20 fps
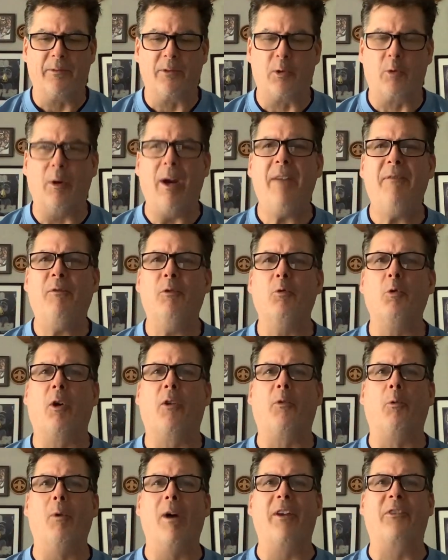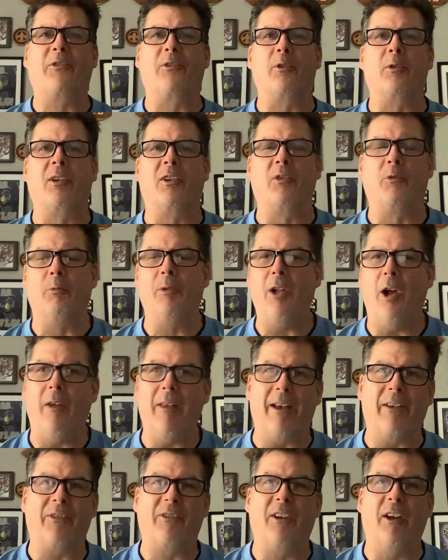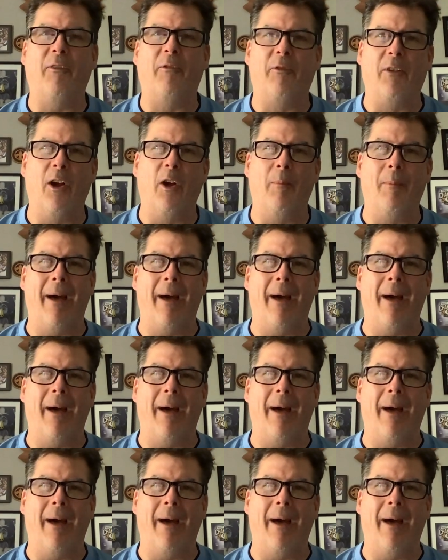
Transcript: Great for Northwestern because when all that stuff fell